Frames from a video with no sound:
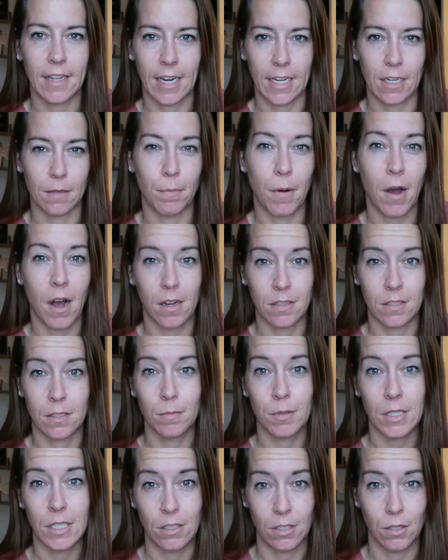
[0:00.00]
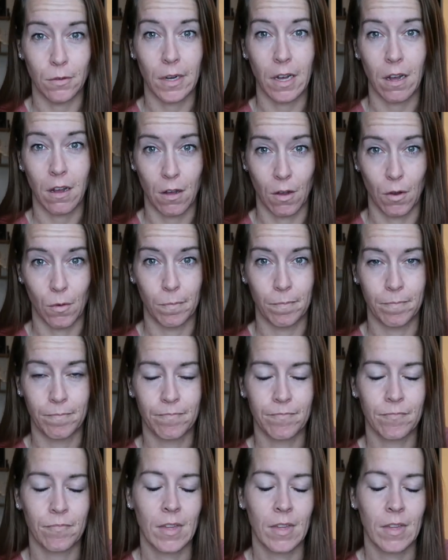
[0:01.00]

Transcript: that I could possibly do at home.